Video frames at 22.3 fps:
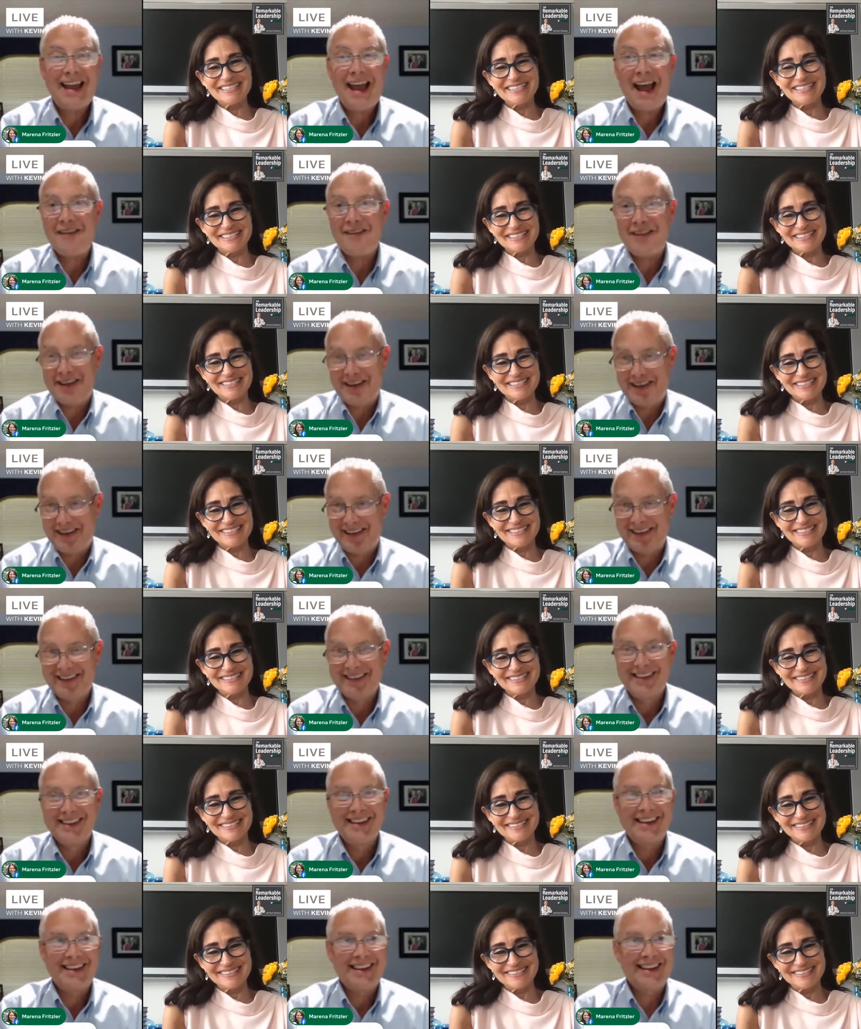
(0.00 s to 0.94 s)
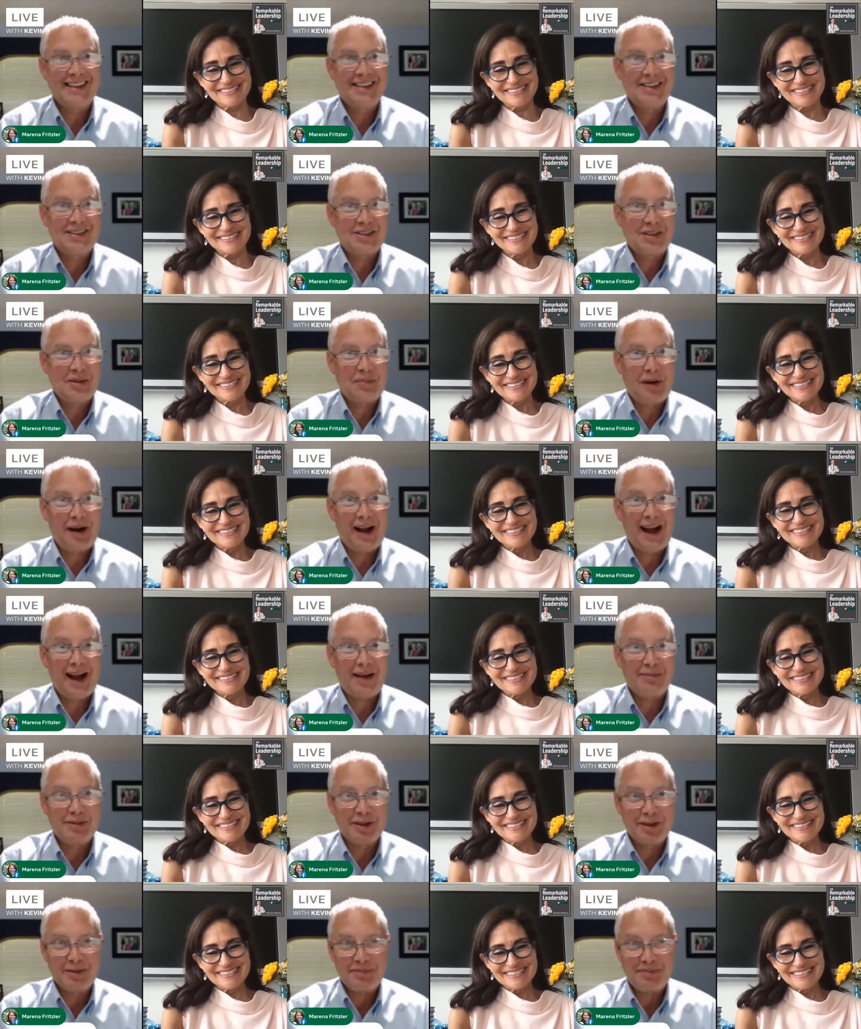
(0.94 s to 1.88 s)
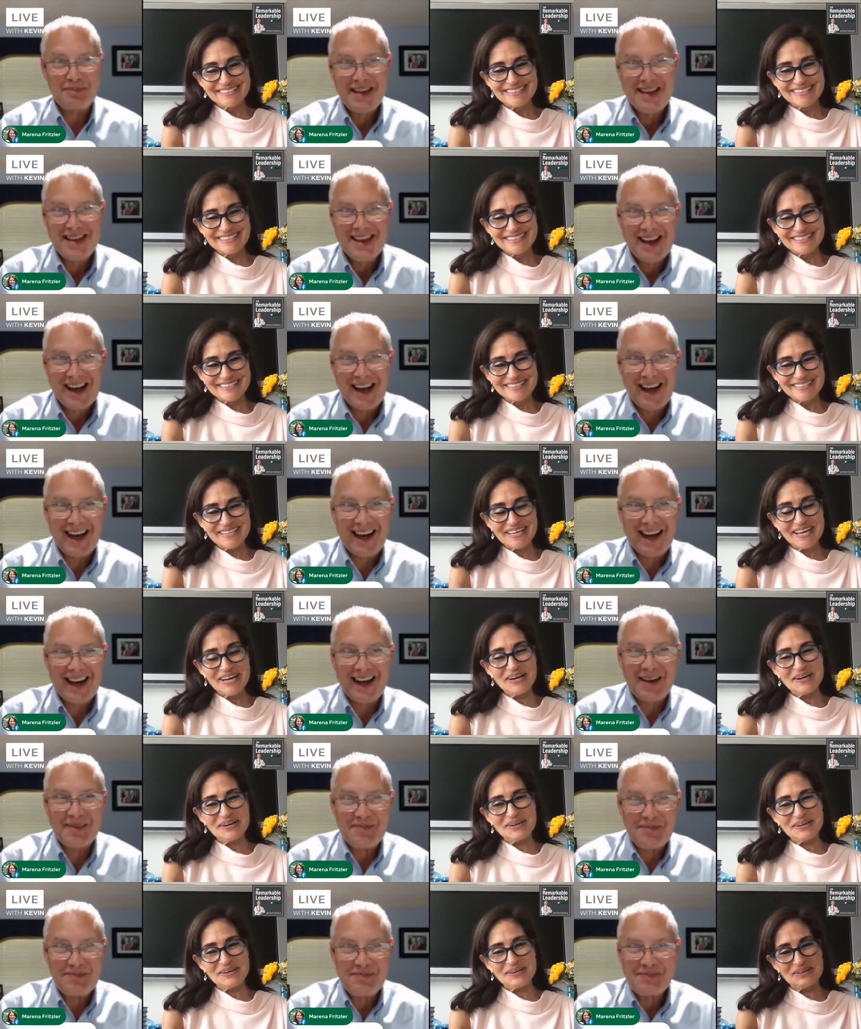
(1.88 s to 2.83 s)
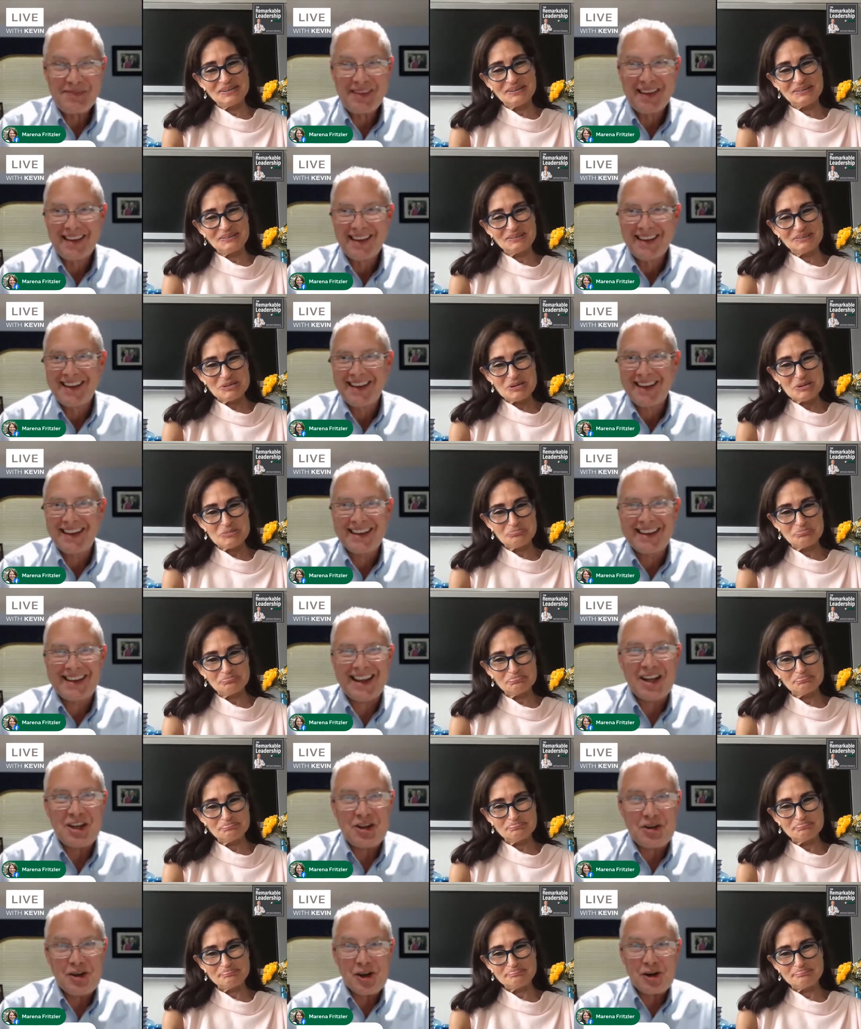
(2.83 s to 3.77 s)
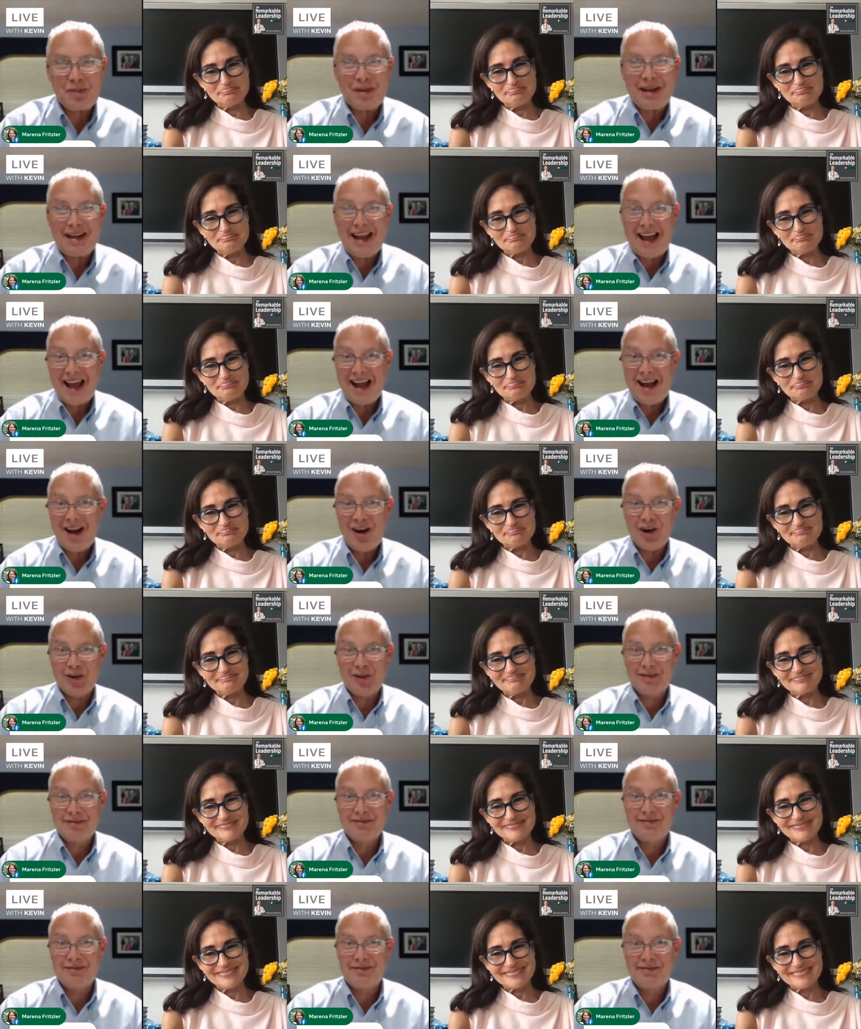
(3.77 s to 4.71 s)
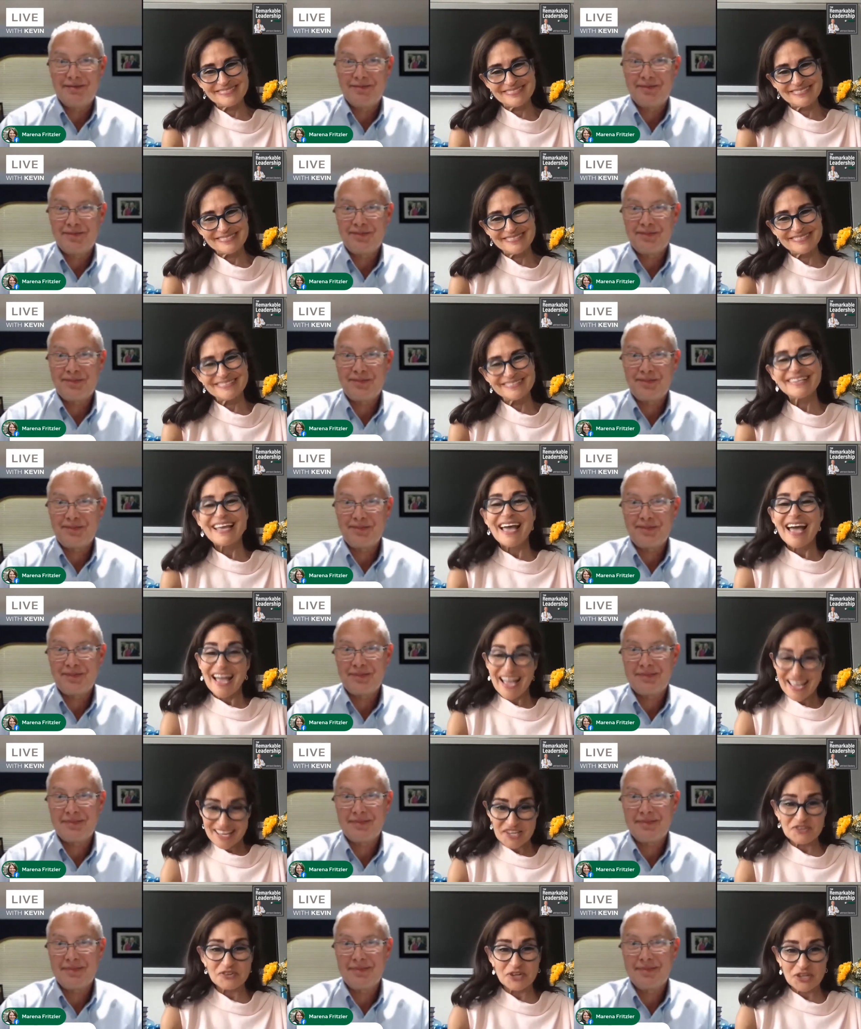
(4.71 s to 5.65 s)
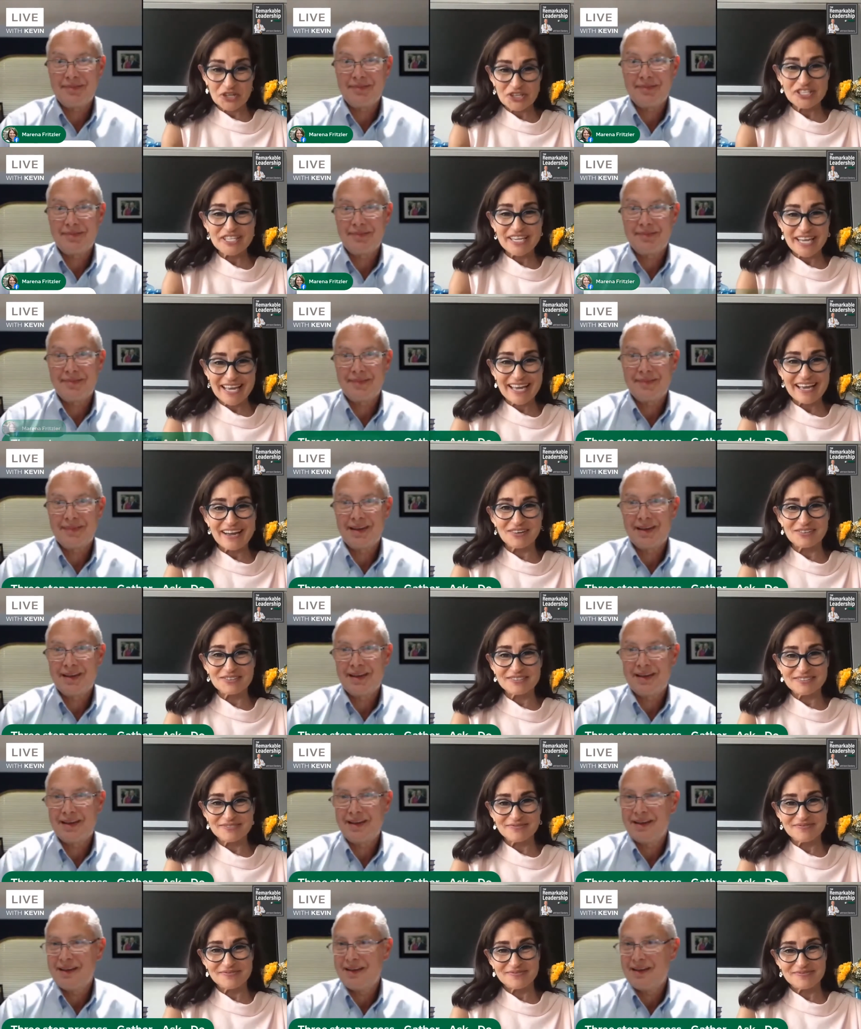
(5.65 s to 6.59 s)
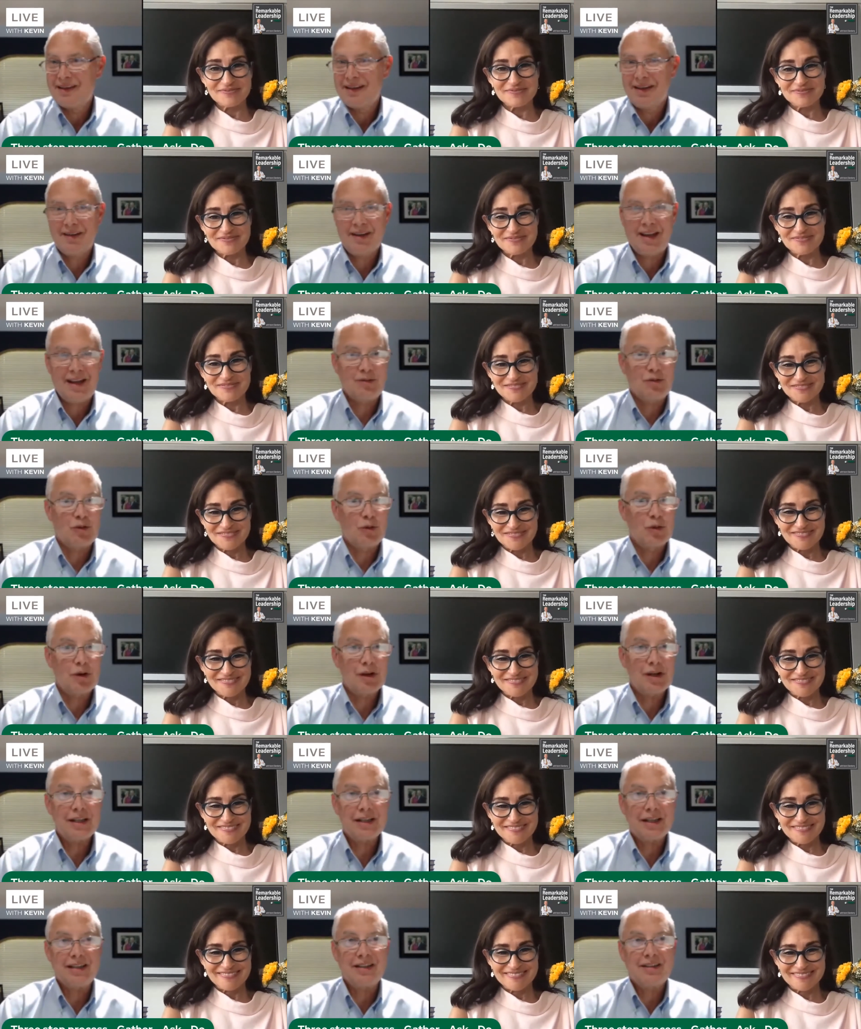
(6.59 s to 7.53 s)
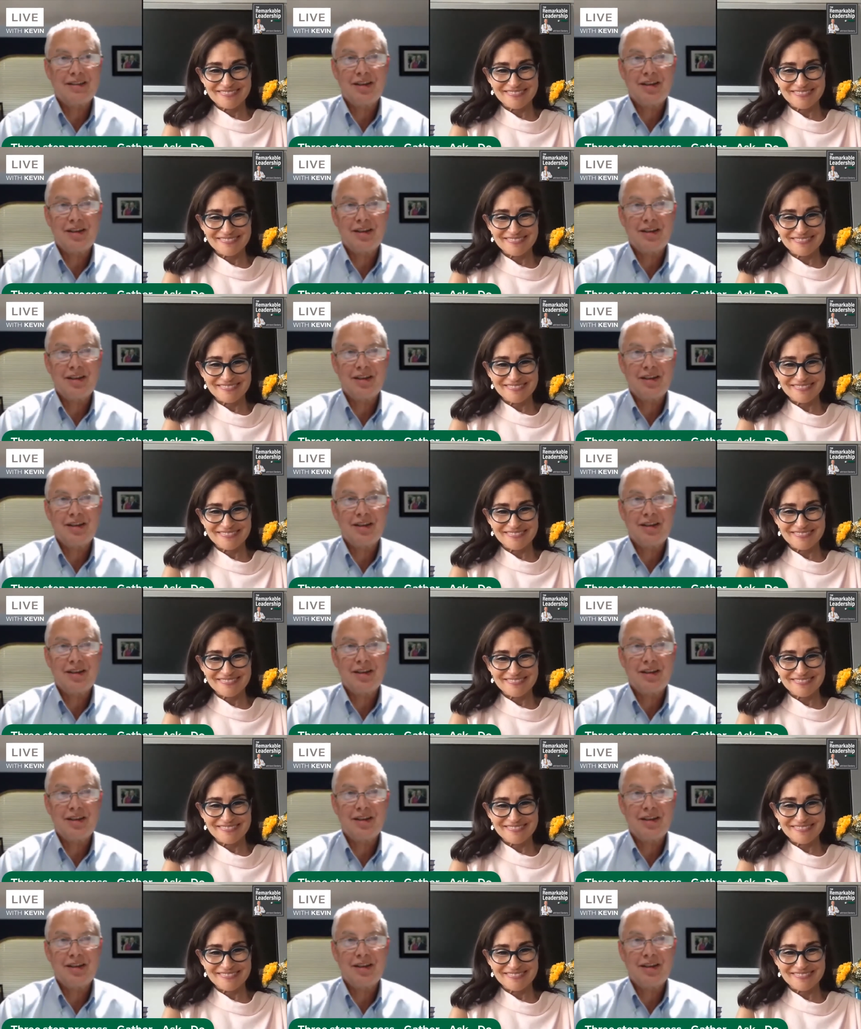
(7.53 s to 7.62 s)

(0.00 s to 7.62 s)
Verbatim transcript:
Speaker 1: Kevin is the problem. Can you hear me now?
Speaker 2: You're good now.
Speaker 1: Okay, well, we're